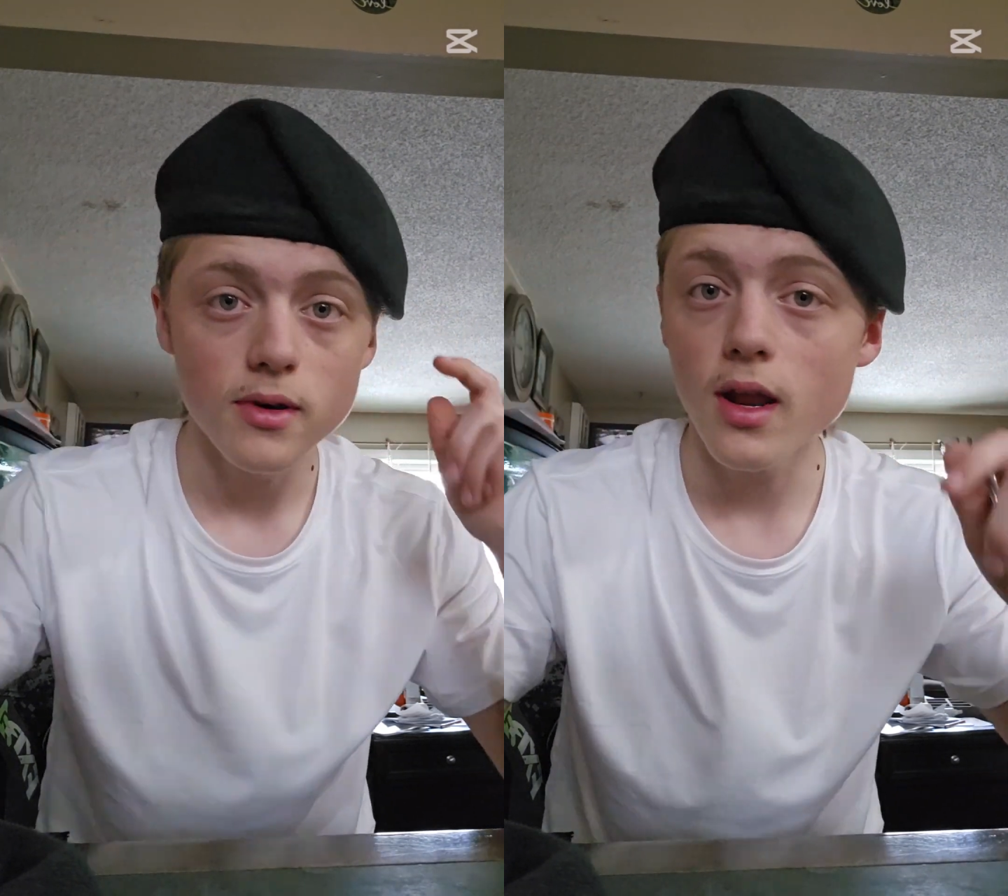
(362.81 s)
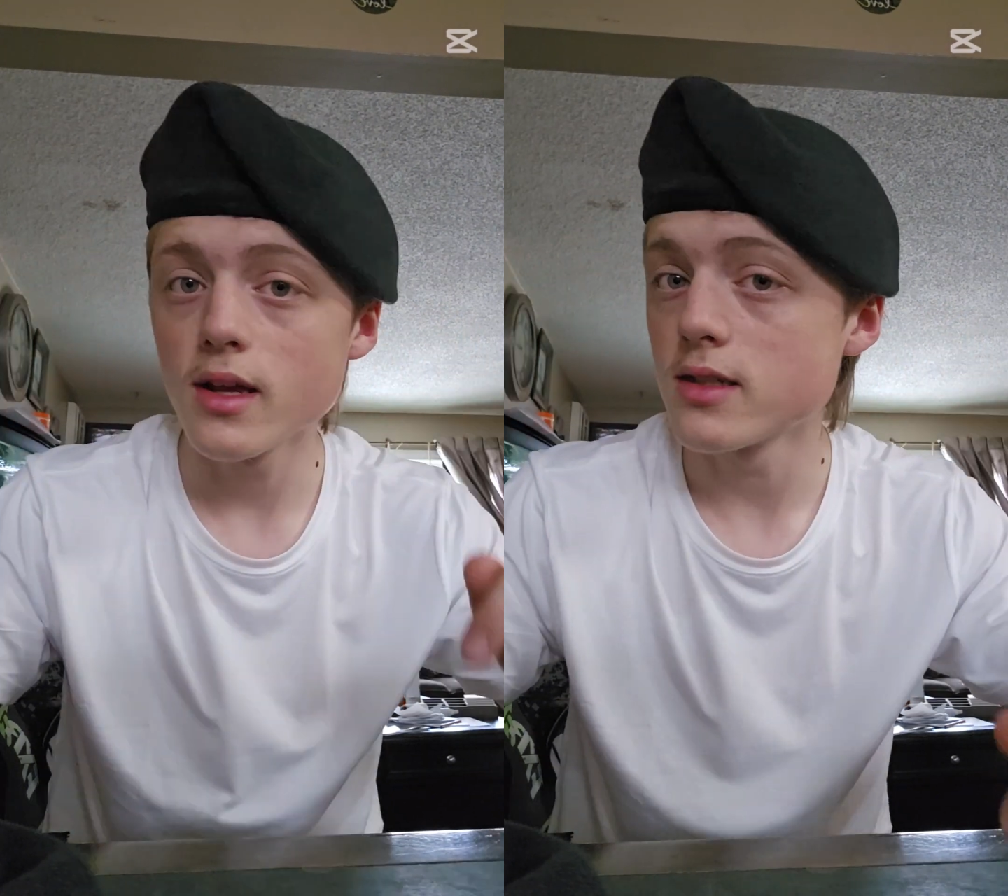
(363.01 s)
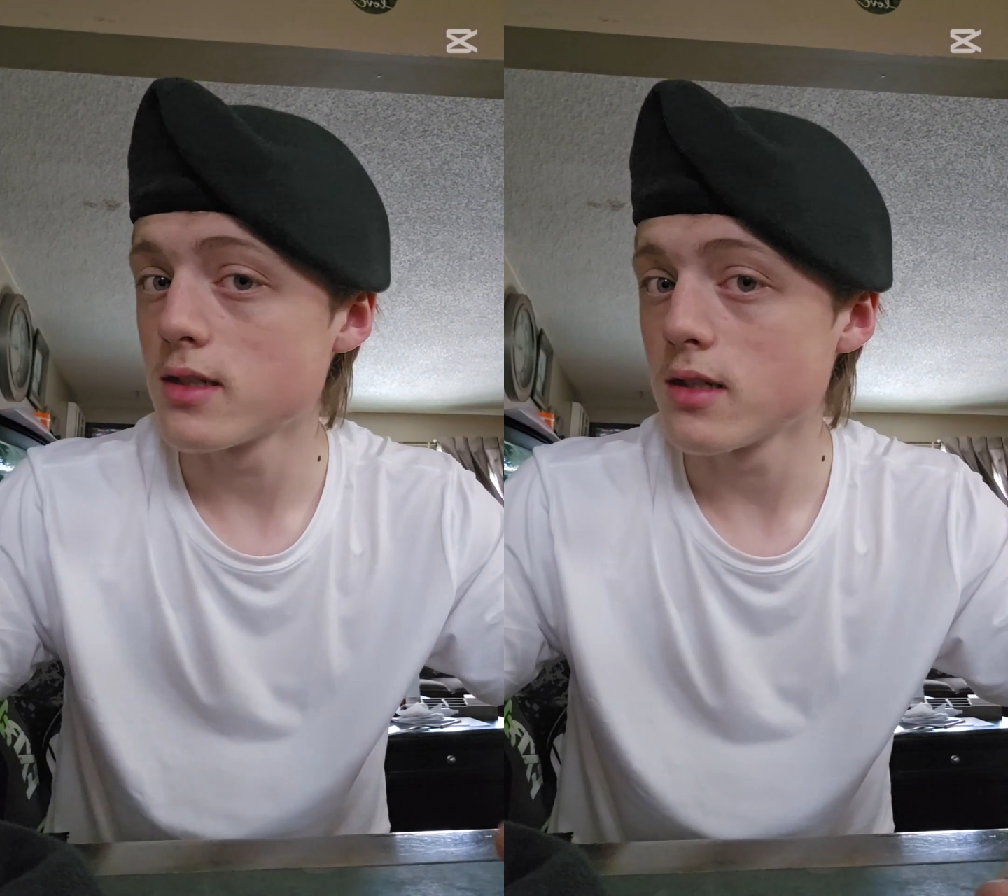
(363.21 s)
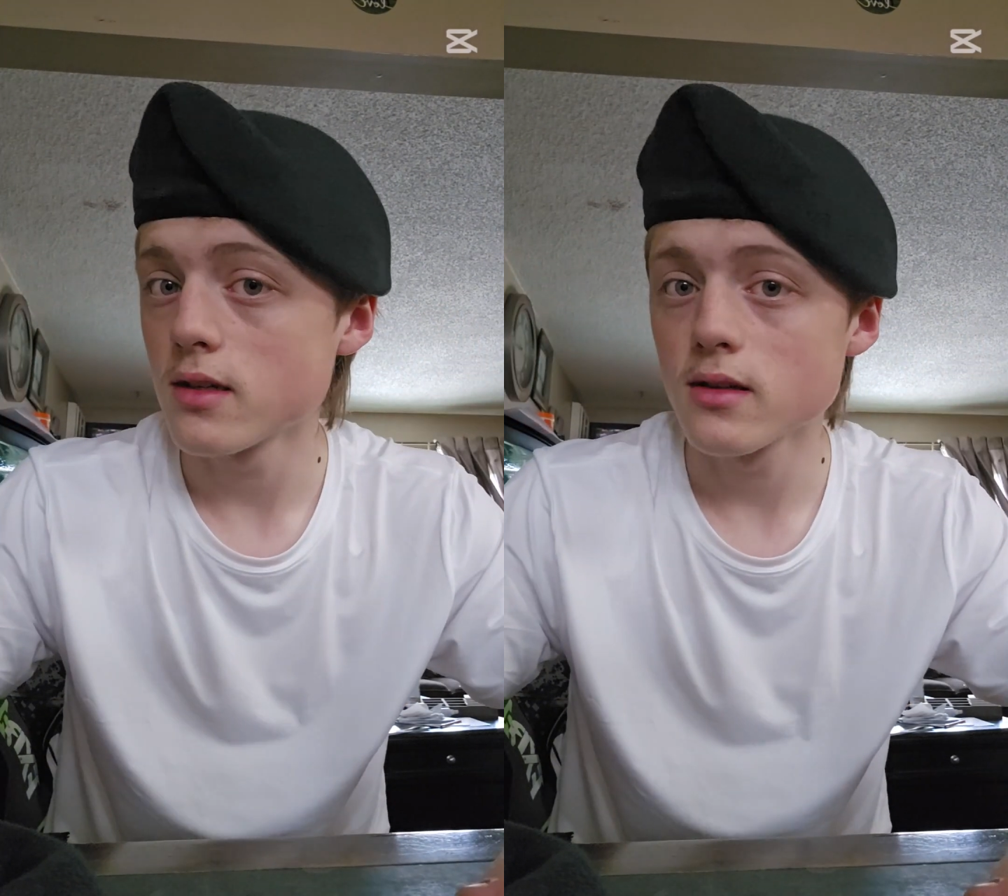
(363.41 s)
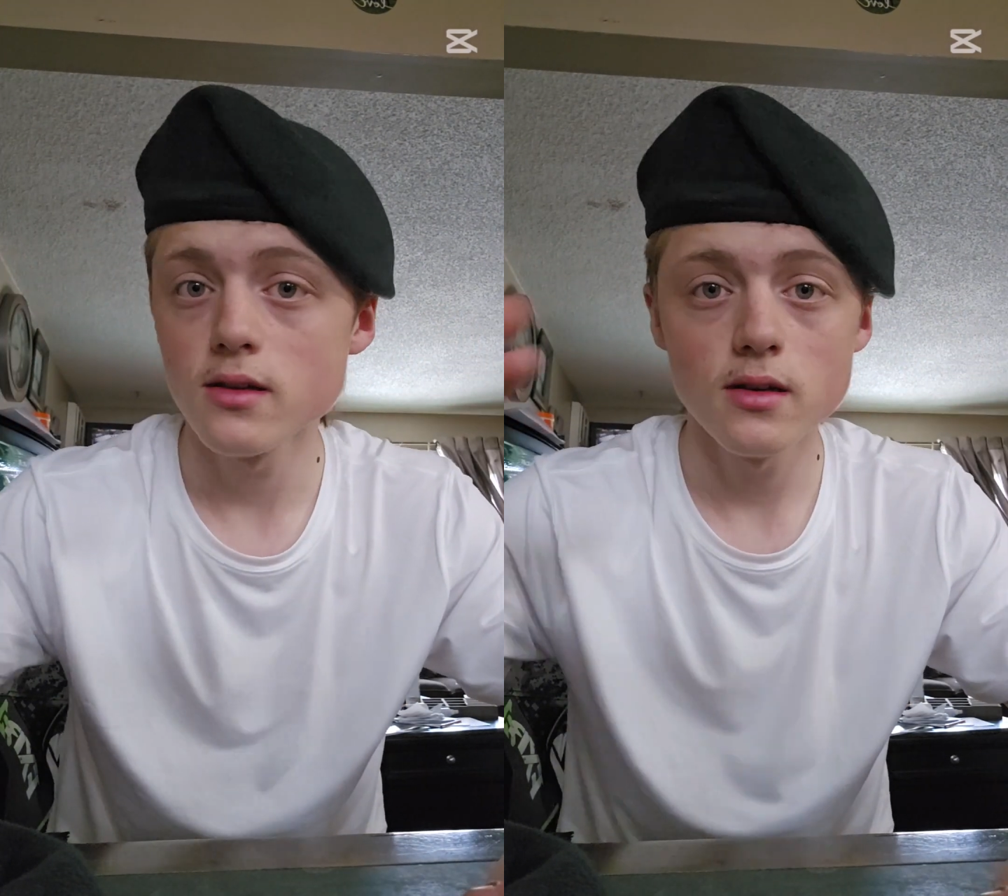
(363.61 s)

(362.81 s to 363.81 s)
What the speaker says: Nice.